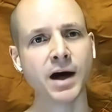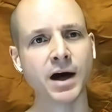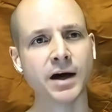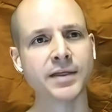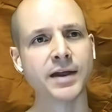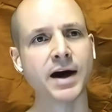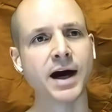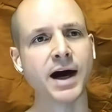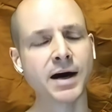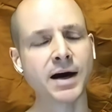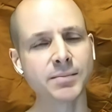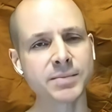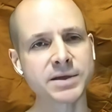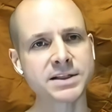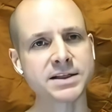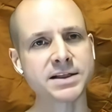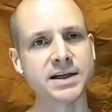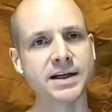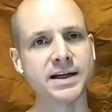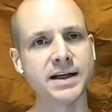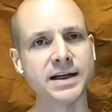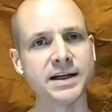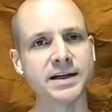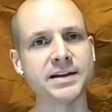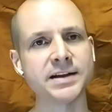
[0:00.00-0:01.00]
On the
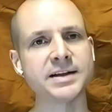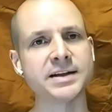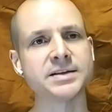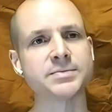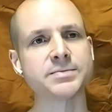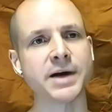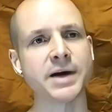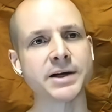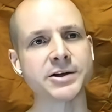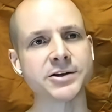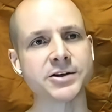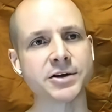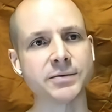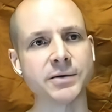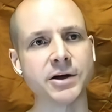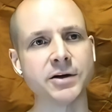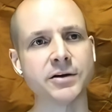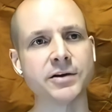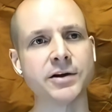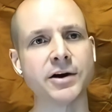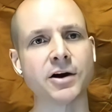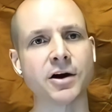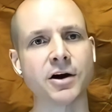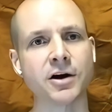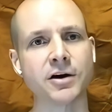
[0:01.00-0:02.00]
opposite end of the spectrum, you
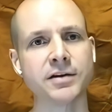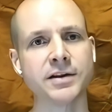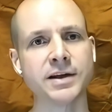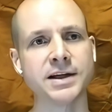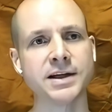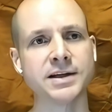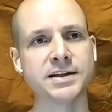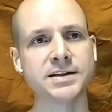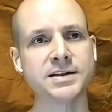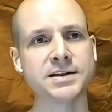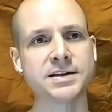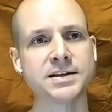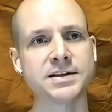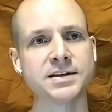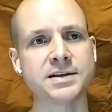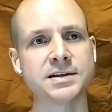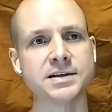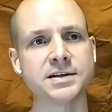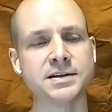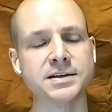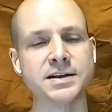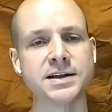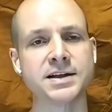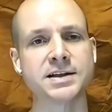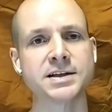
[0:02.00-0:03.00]
know, there are these
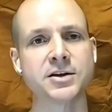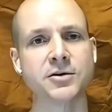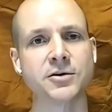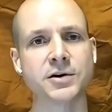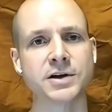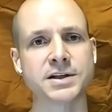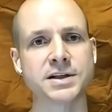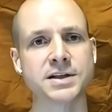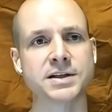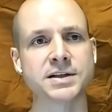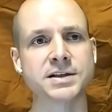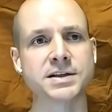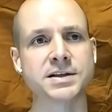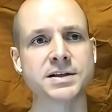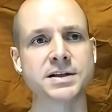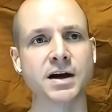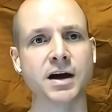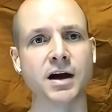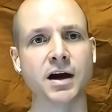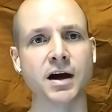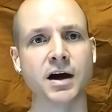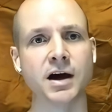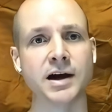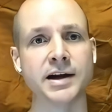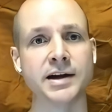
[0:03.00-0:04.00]
discourses
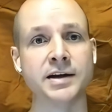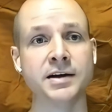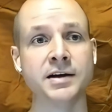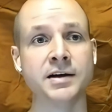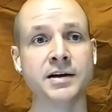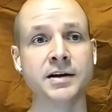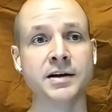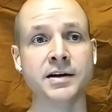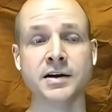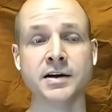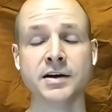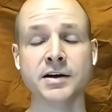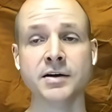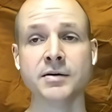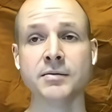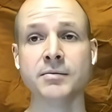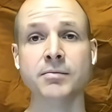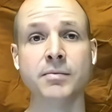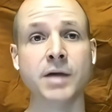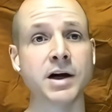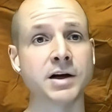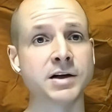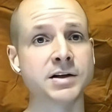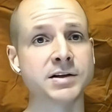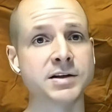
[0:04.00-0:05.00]
on
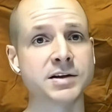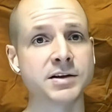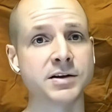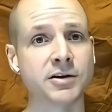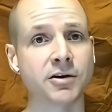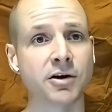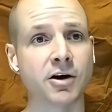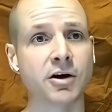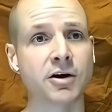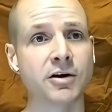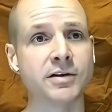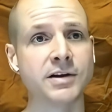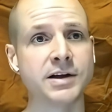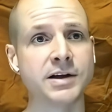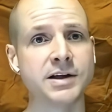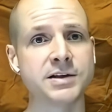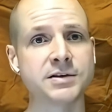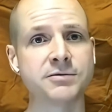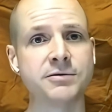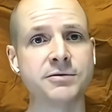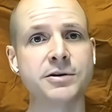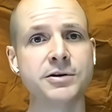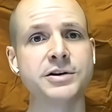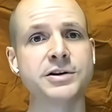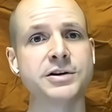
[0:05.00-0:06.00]
monks, there are
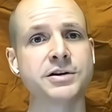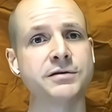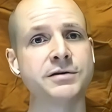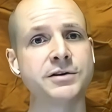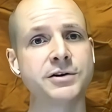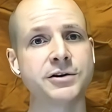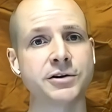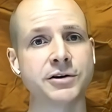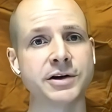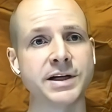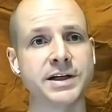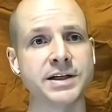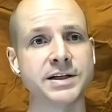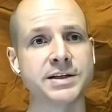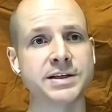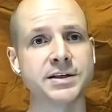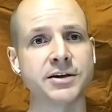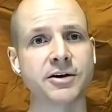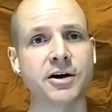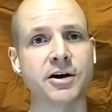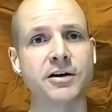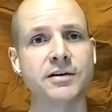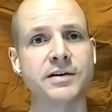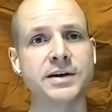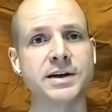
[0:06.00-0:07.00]
these roots of trees,
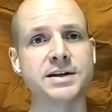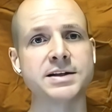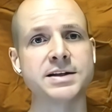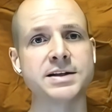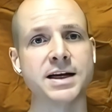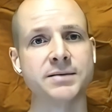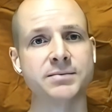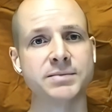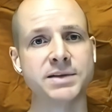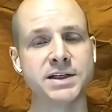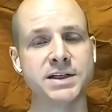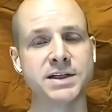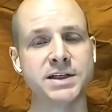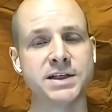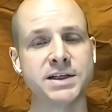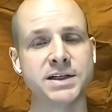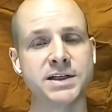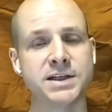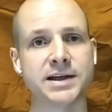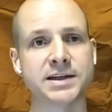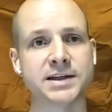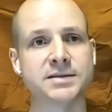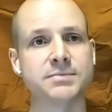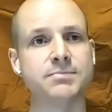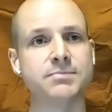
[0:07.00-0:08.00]
there are these empty
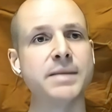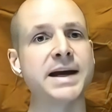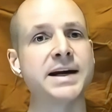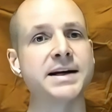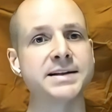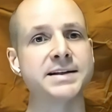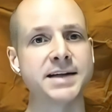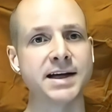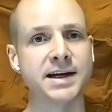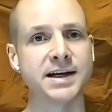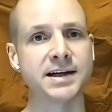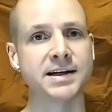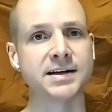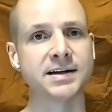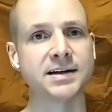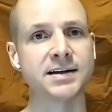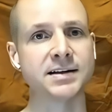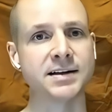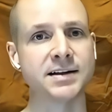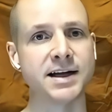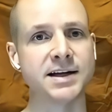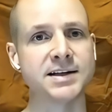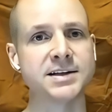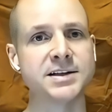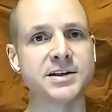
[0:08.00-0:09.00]
dwellings, meditate
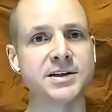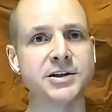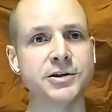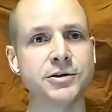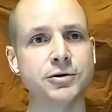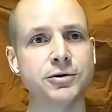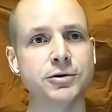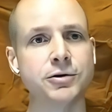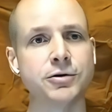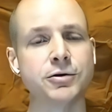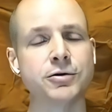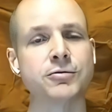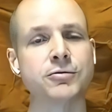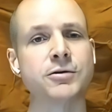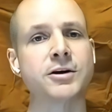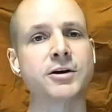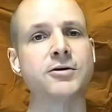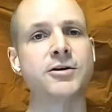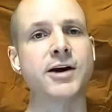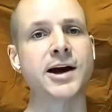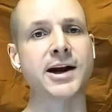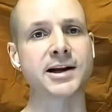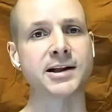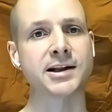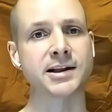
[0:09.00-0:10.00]
lest you
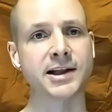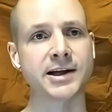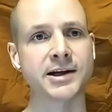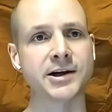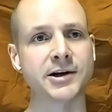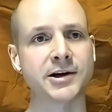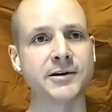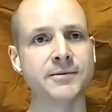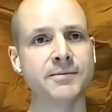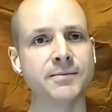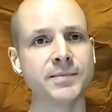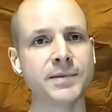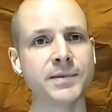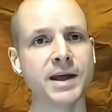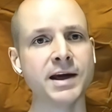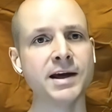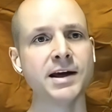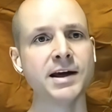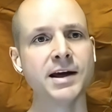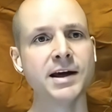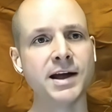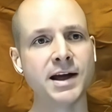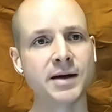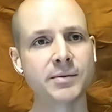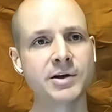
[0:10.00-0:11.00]
regret it later.
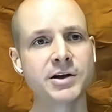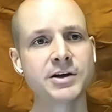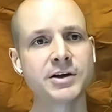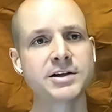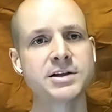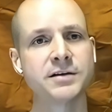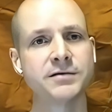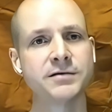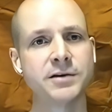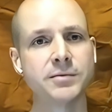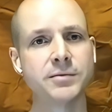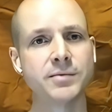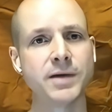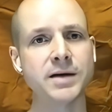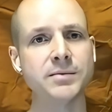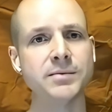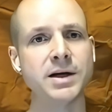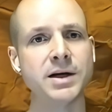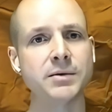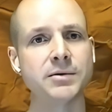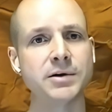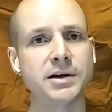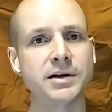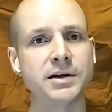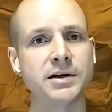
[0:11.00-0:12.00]
And I'm curious if you might
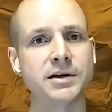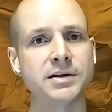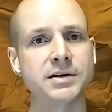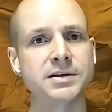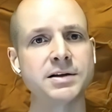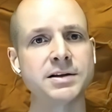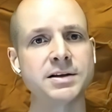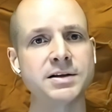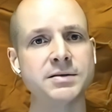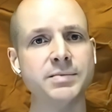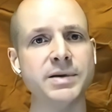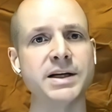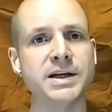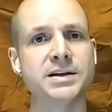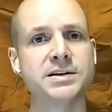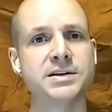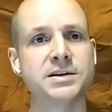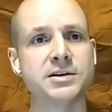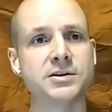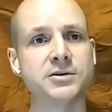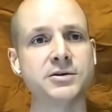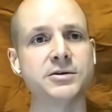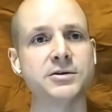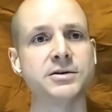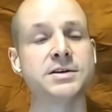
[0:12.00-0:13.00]
be able to speak
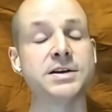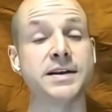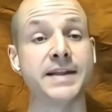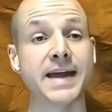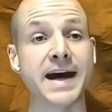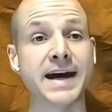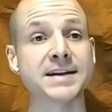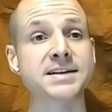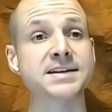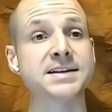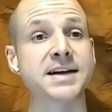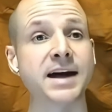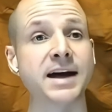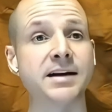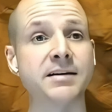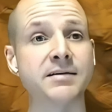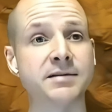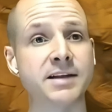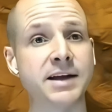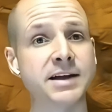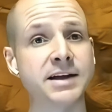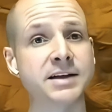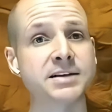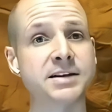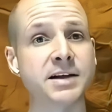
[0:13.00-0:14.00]
to to that side
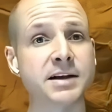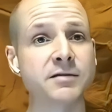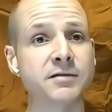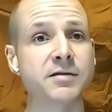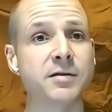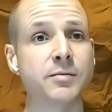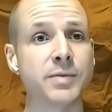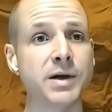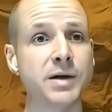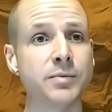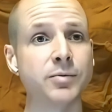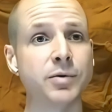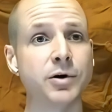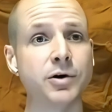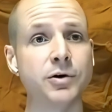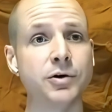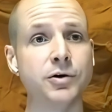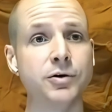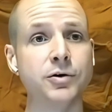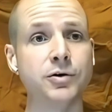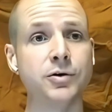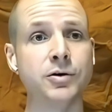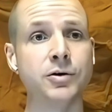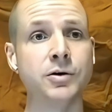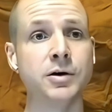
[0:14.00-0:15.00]
of things, like for people
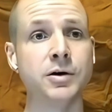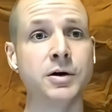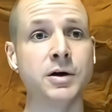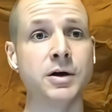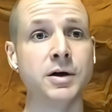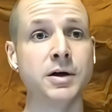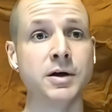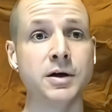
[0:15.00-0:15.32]
who